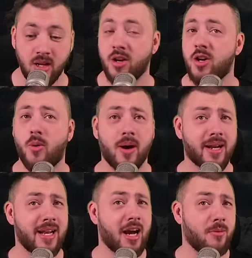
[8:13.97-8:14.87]
No one
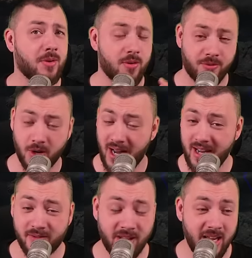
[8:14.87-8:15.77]
can help you if you're
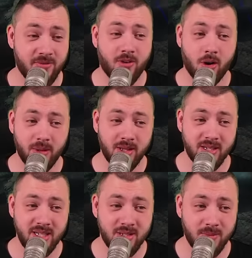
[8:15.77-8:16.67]
AFK farming the
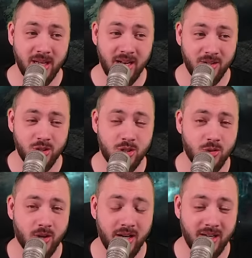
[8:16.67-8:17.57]
seasonal mechanic just to
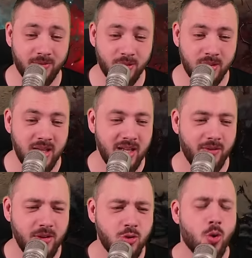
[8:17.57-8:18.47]
grind levels. If
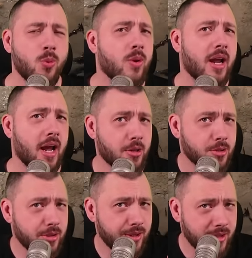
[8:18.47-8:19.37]
you don't
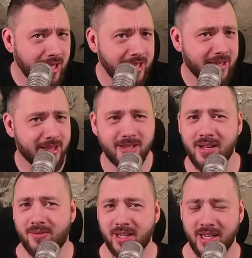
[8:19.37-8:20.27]
actually like the
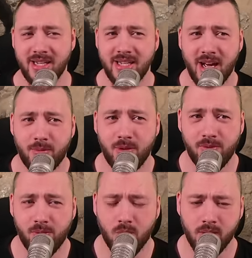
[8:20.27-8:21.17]
leveling in Diablo
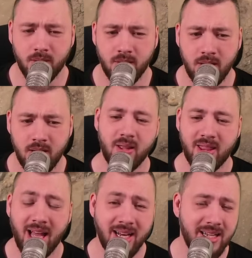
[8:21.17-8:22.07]
4,
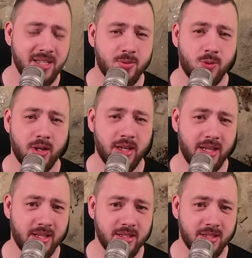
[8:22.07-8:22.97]
that is what it
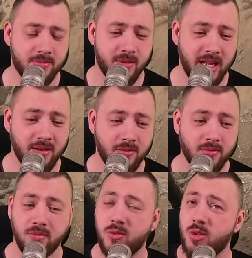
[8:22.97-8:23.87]
is. Then
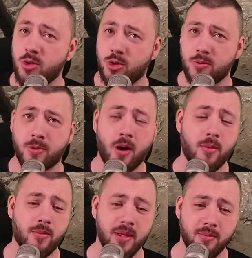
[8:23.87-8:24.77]
you should
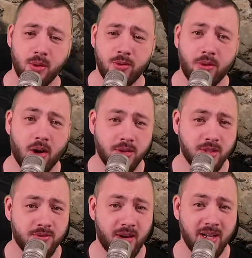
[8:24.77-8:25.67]
probably move on
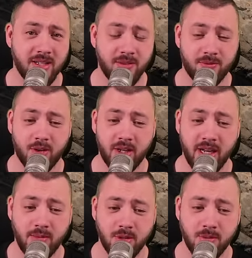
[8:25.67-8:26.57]
to find a different
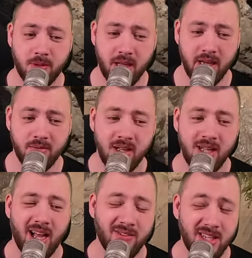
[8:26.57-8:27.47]
game to play.
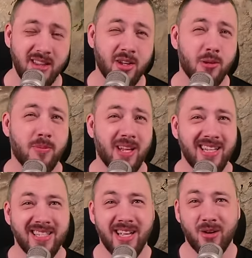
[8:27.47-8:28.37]
I've seen the
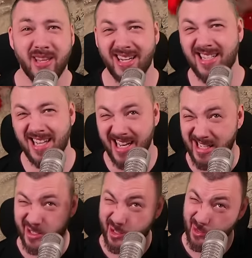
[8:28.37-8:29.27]
complaints now that it
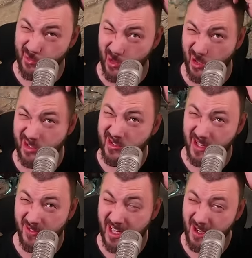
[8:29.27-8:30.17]
takes too long to
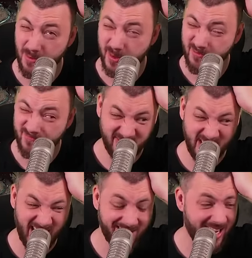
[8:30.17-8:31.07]
level up, but
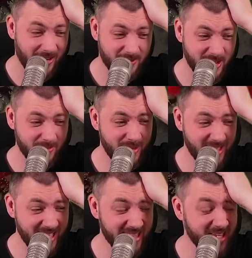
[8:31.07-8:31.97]
I'll have to admit
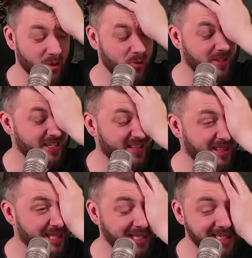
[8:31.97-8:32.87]
that the only
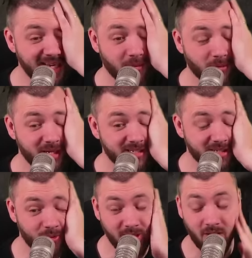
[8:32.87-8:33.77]
thing Diablo has
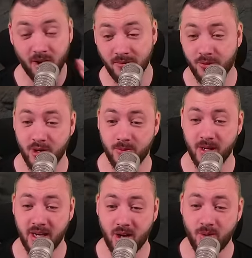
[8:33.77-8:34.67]
going on for it right
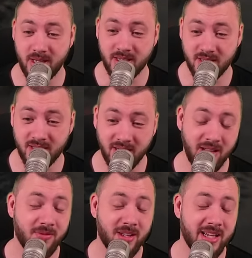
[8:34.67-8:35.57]
now is the
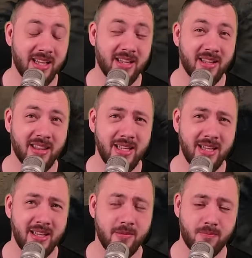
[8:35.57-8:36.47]
leveling,
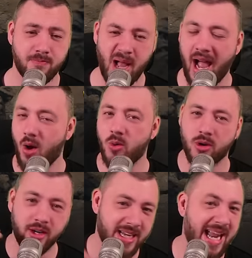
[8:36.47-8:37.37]
the
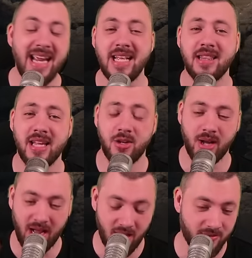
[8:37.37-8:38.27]
power gain that you
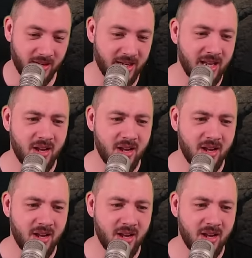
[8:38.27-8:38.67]
have, like